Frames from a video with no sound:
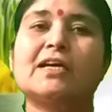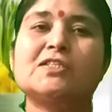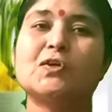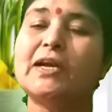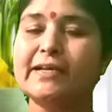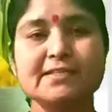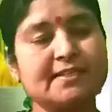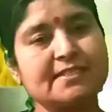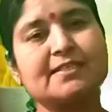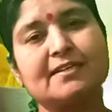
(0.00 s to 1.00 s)
So let us
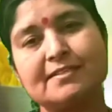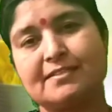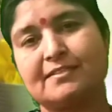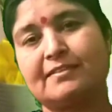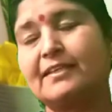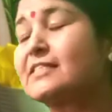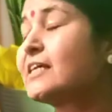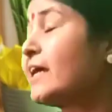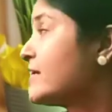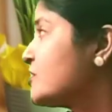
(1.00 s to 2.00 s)
discuss the
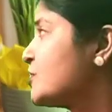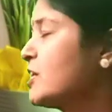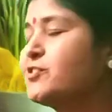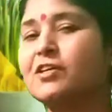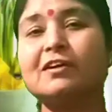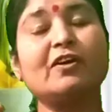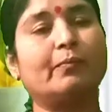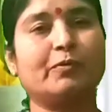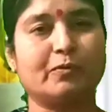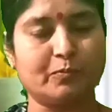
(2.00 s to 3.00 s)
second stanza
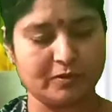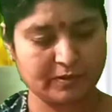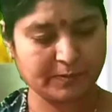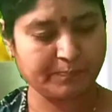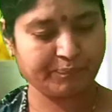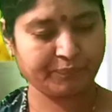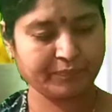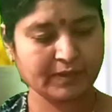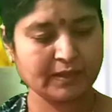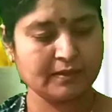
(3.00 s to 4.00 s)
of your book.
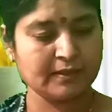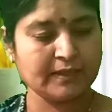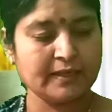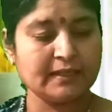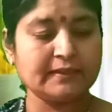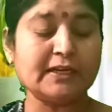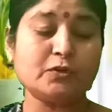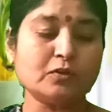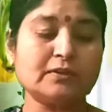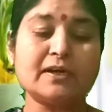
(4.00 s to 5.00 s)
They
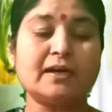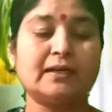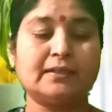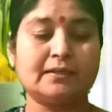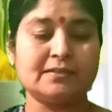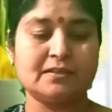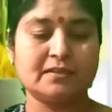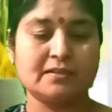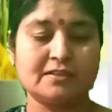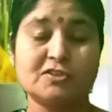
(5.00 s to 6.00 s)
took the
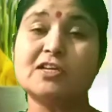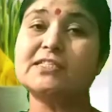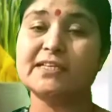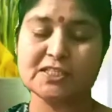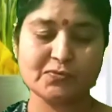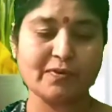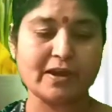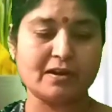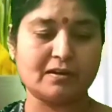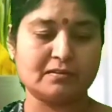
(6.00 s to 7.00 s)
other just as
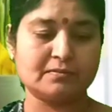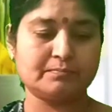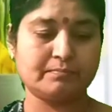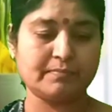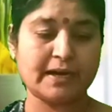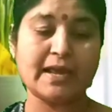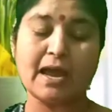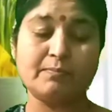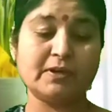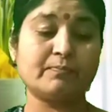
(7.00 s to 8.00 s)
fair and
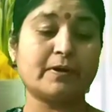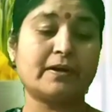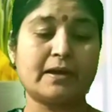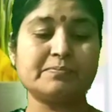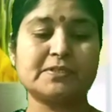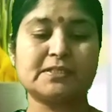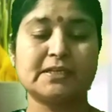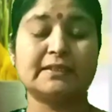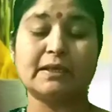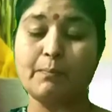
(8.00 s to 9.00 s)
having perhaps
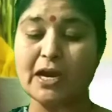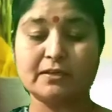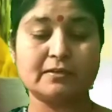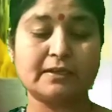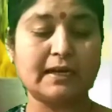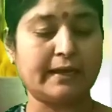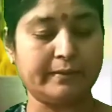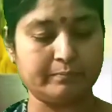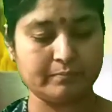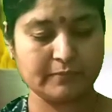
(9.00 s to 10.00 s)
the better
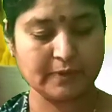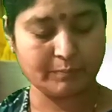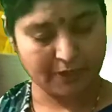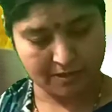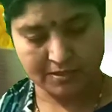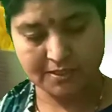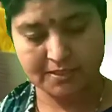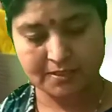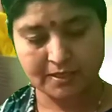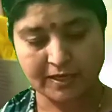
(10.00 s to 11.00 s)
claim
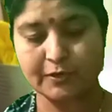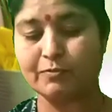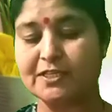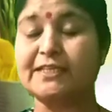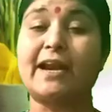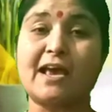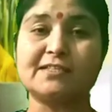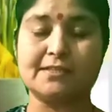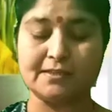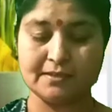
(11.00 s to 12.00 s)
because it was
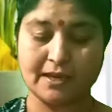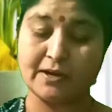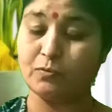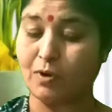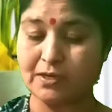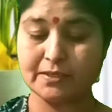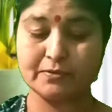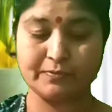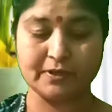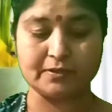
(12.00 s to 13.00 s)
grassy and
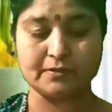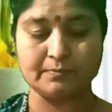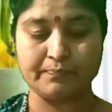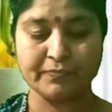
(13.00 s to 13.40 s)
wanted wear.